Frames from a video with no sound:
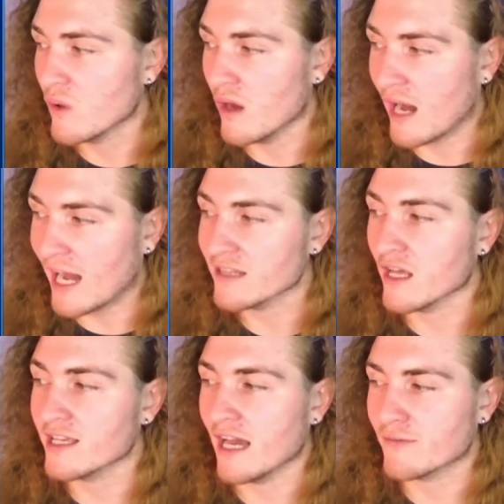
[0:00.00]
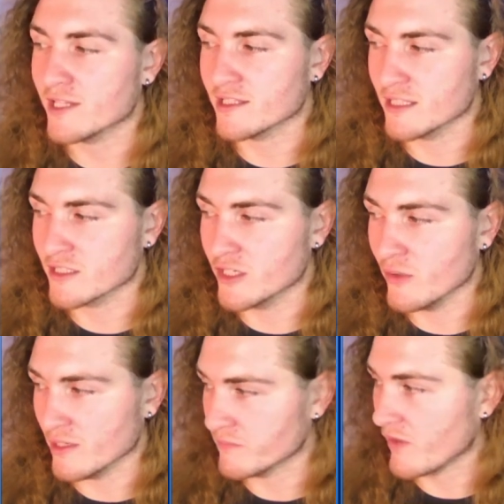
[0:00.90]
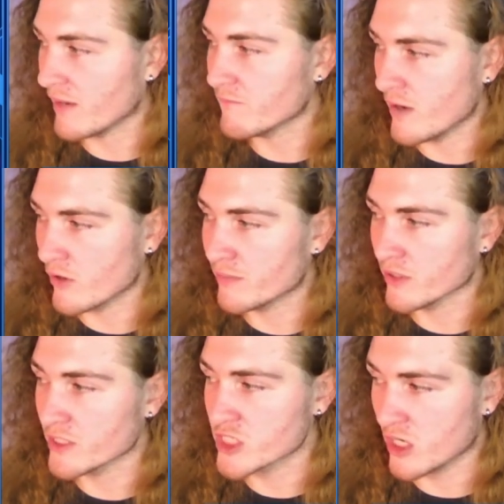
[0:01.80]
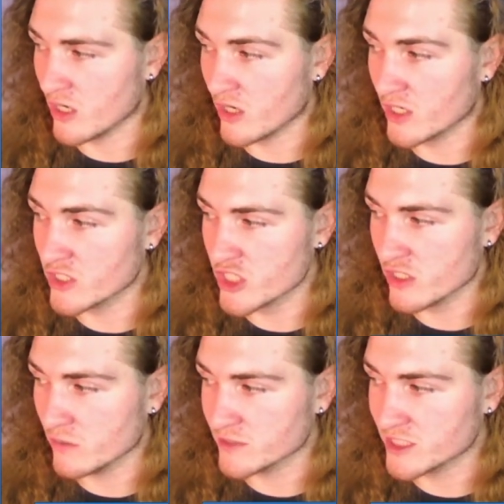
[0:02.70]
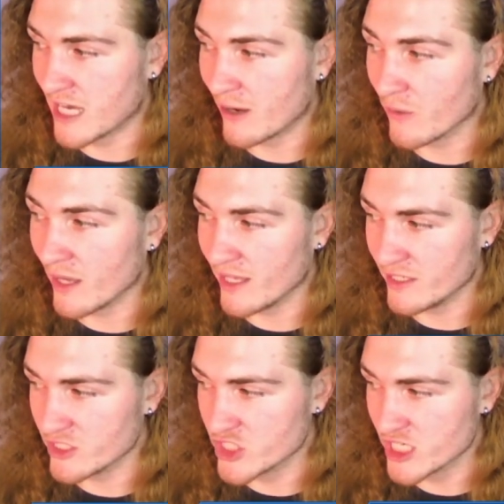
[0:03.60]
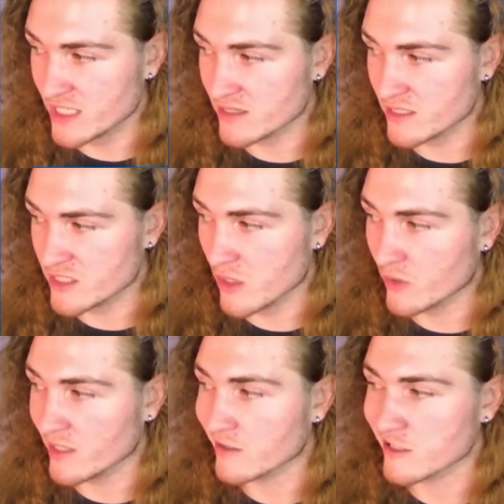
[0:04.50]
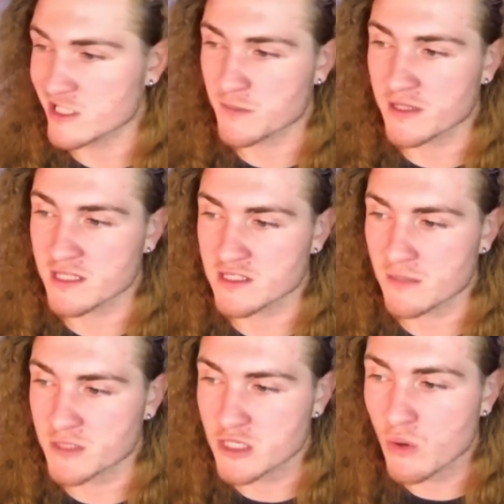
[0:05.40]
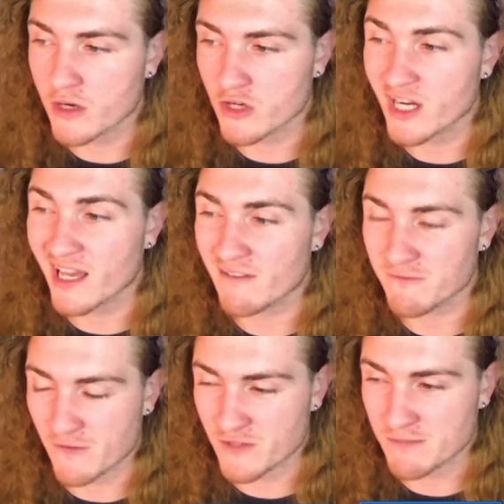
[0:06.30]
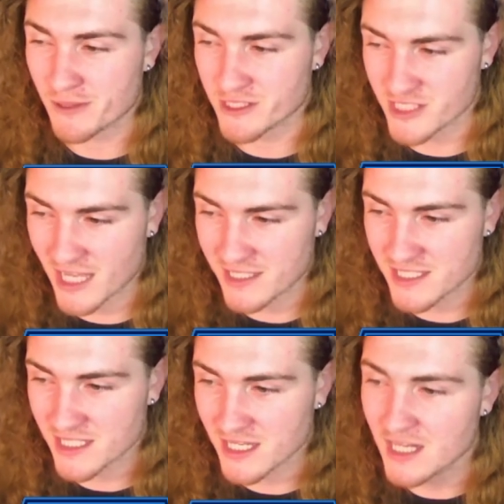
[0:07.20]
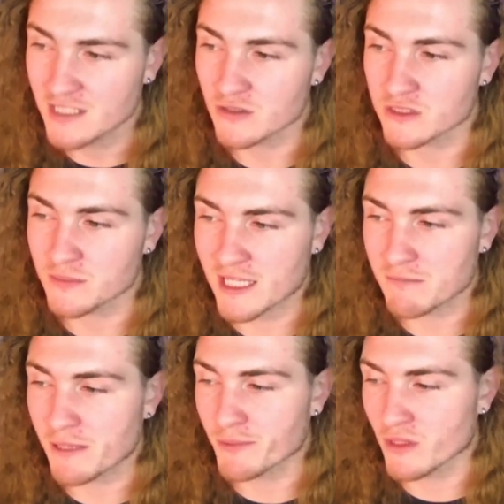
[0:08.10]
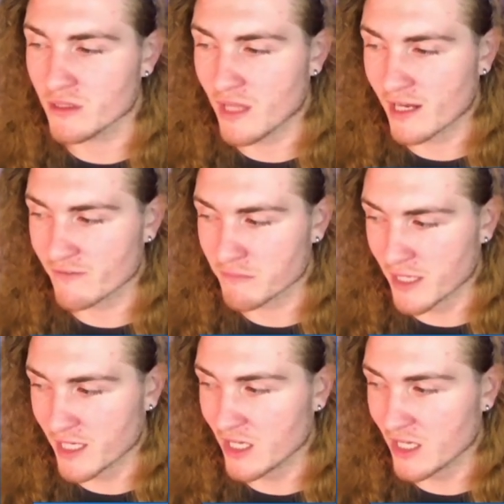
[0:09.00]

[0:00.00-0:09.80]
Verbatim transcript: I like everything that they're doing. I'm very bullish on GenomesDAO and Gene the token. This month it's up two hundred fifty percent, so it's making people a lot of money.